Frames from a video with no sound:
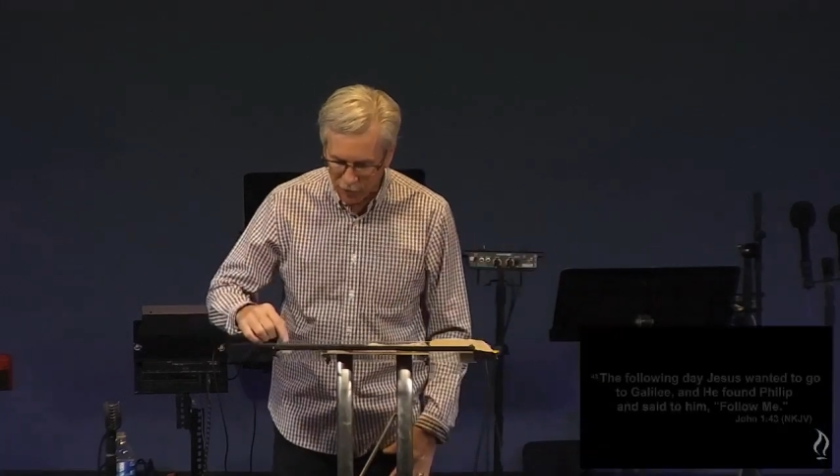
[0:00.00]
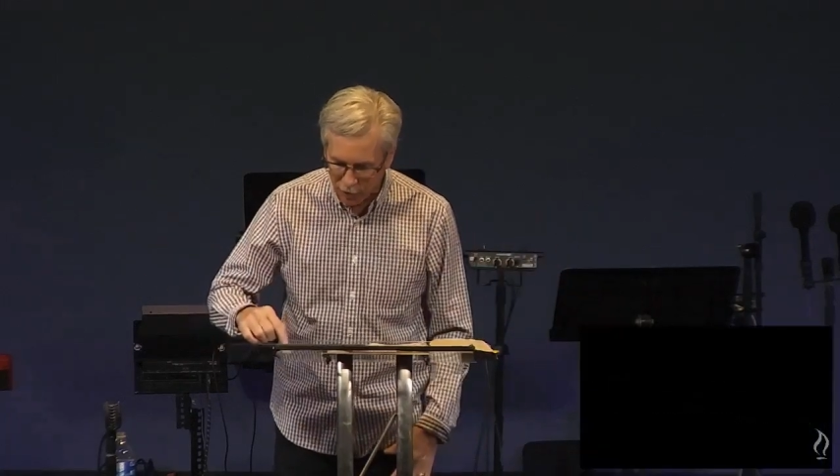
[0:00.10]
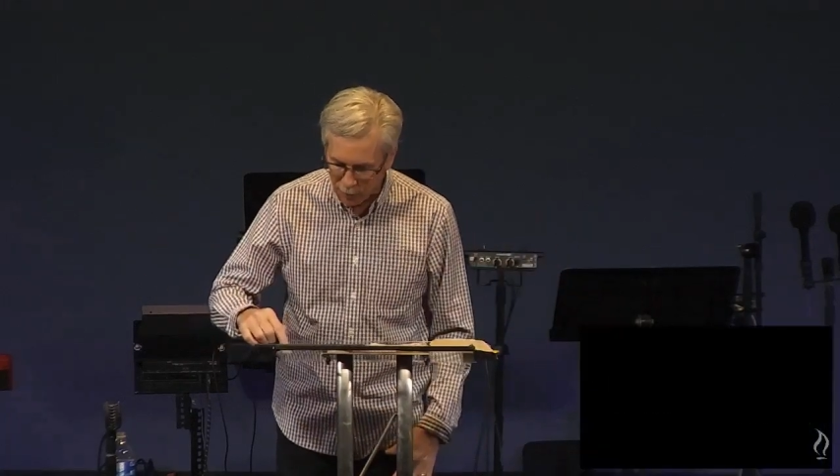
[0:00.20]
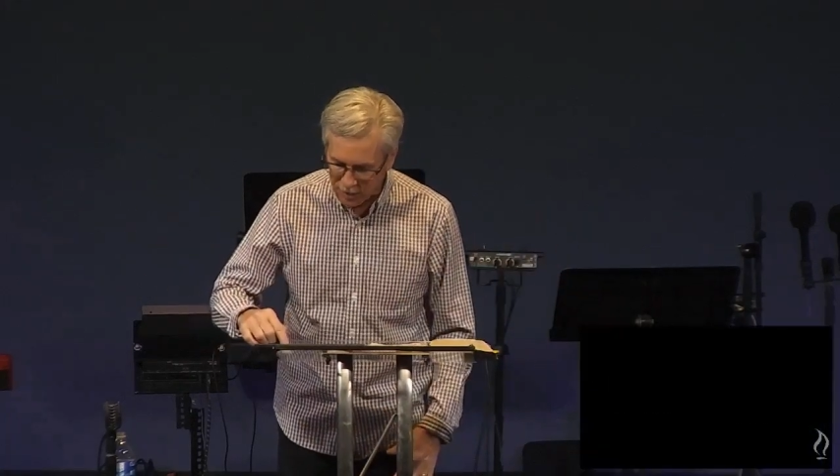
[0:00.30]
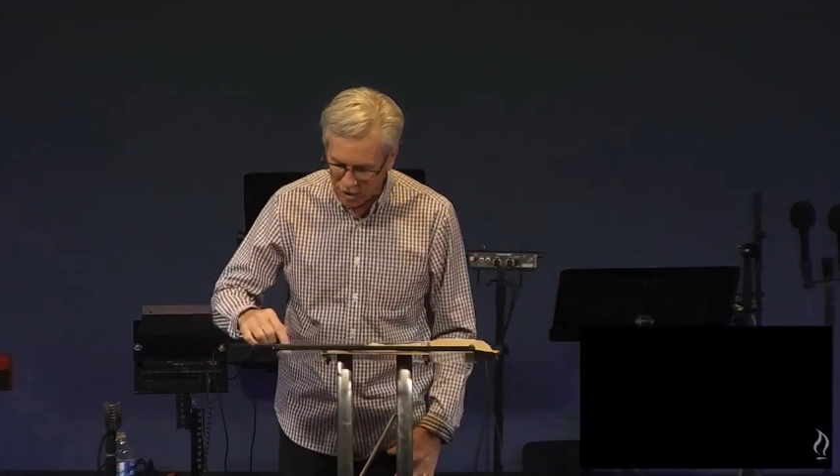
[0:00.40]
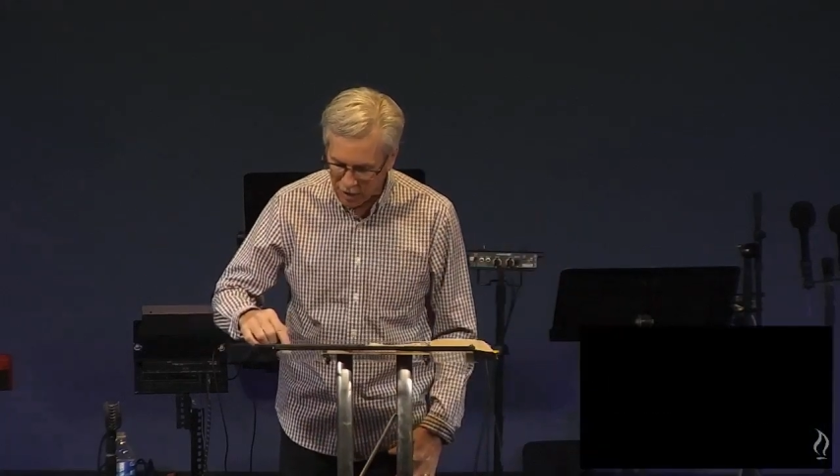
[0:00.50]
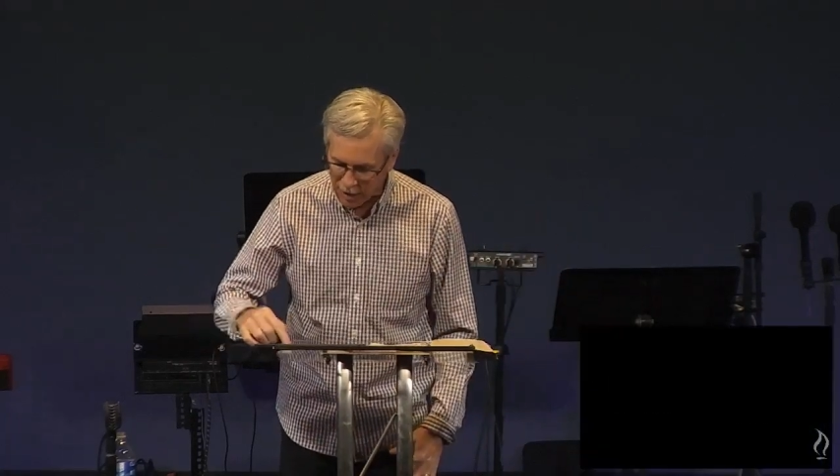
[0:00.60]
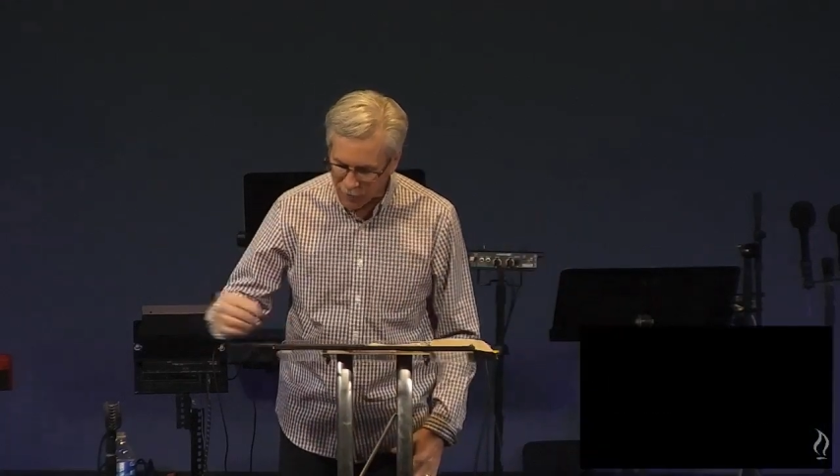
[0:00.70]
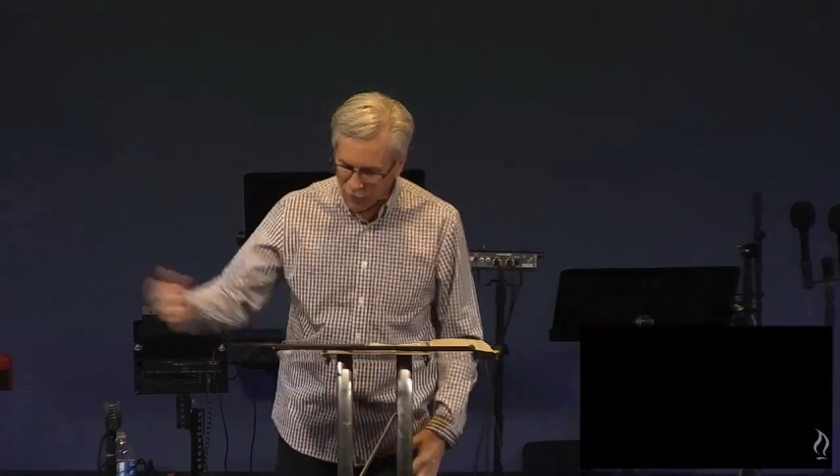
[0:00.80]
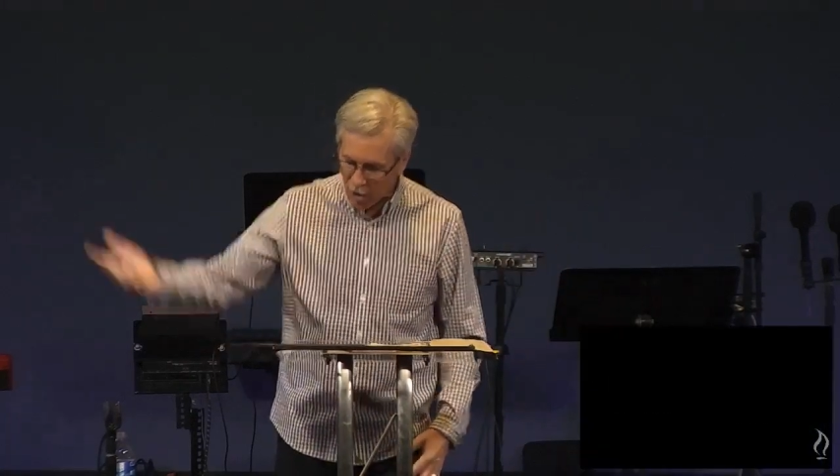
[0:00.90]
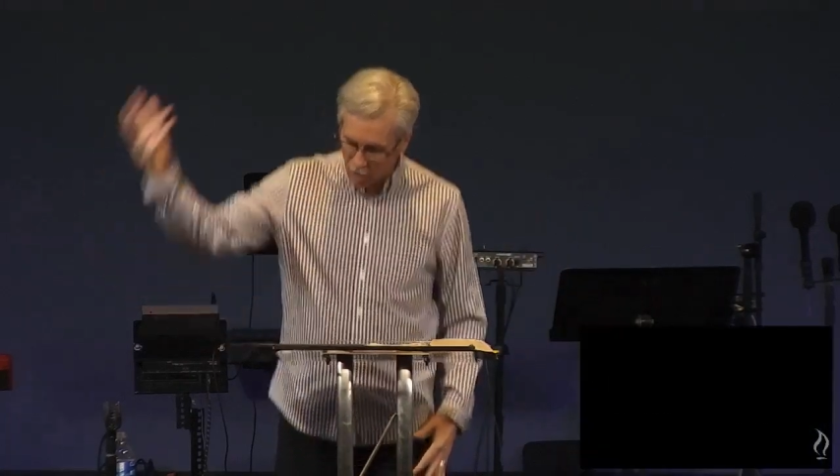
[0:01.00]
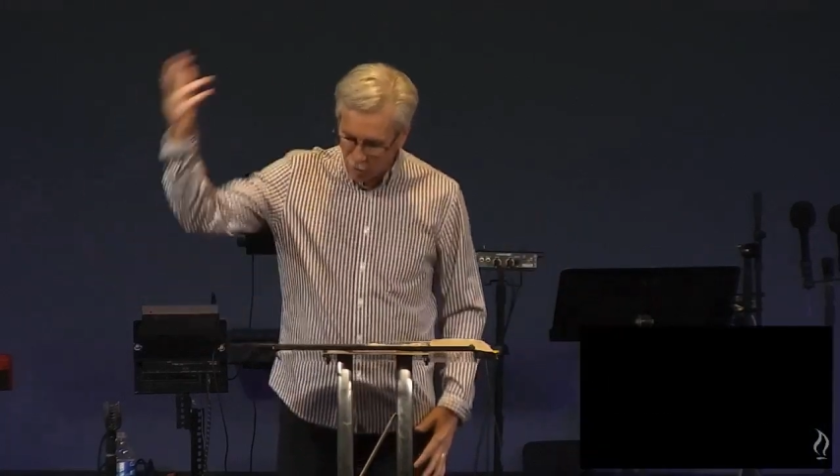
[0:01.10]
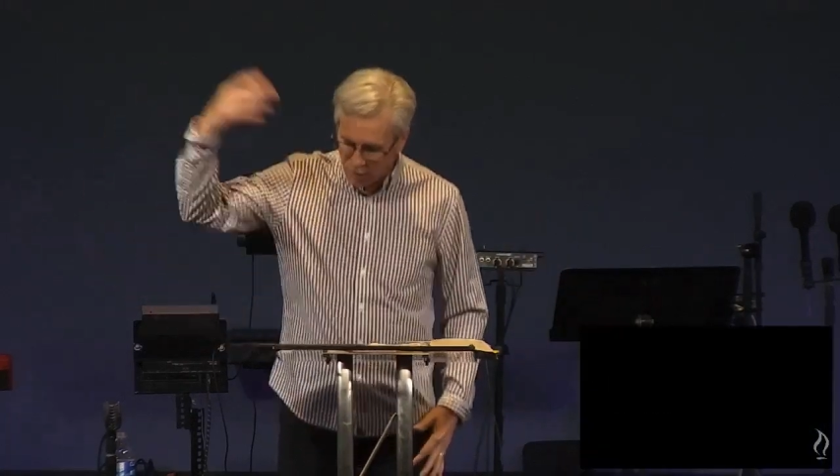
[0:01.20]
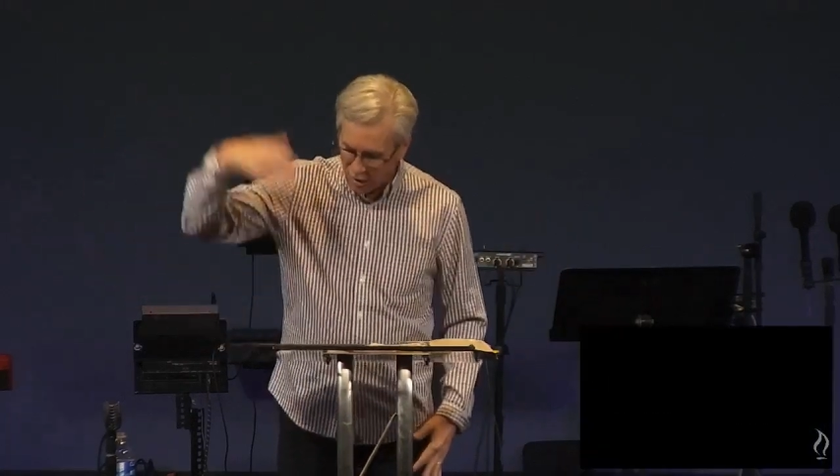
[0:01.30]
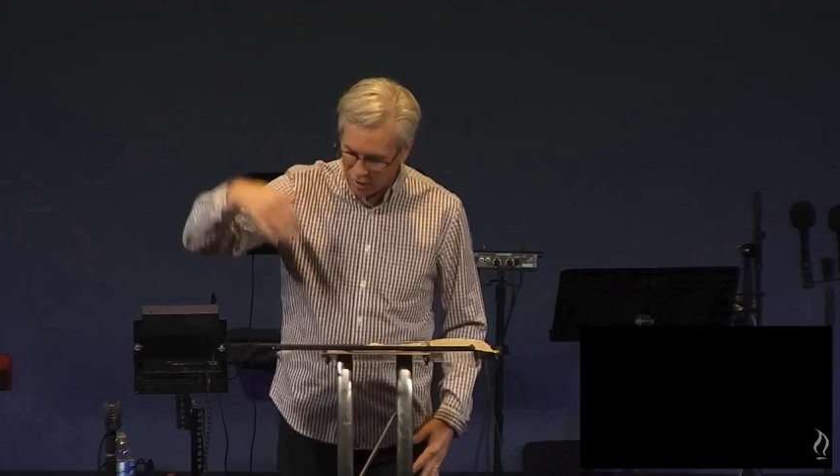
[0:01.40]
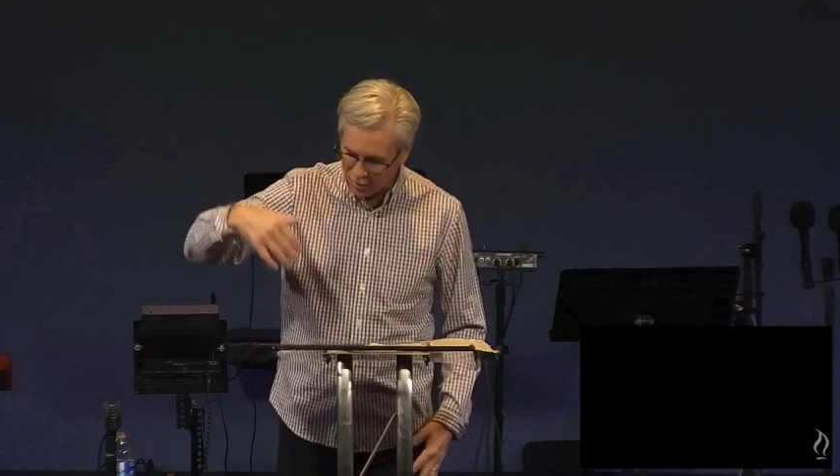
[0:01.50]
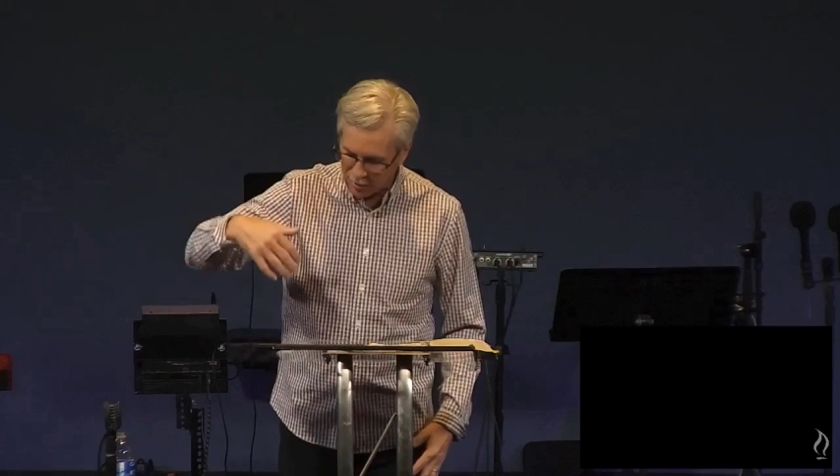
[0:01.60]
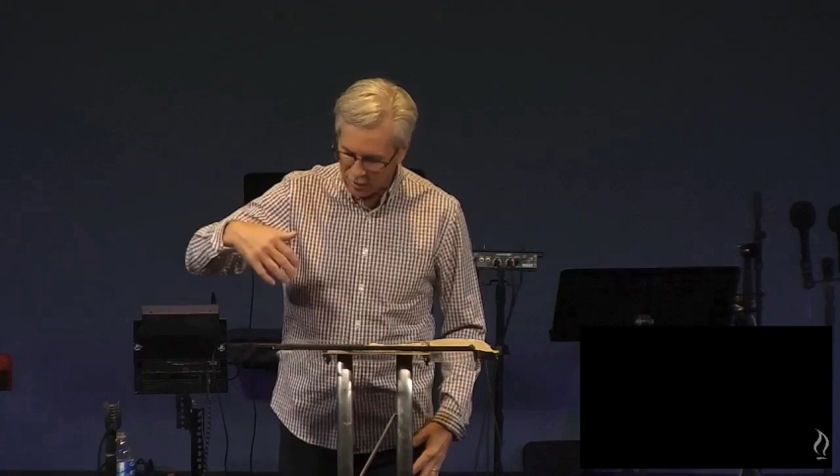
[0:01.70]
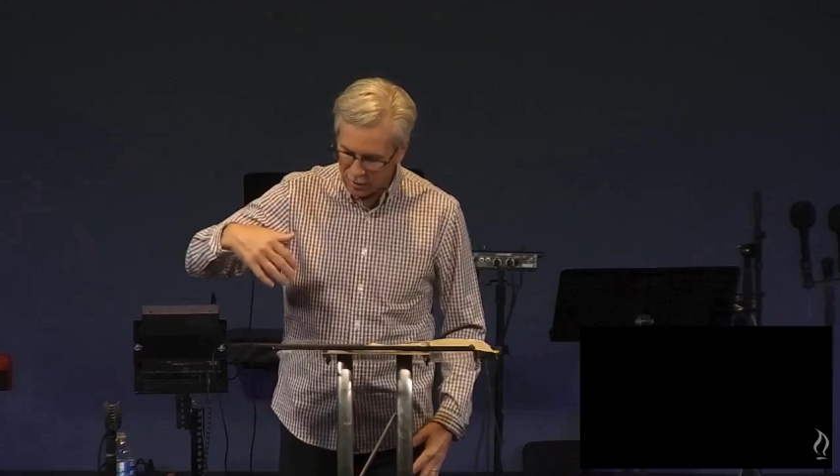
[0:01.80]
Philip and said to him, follow me.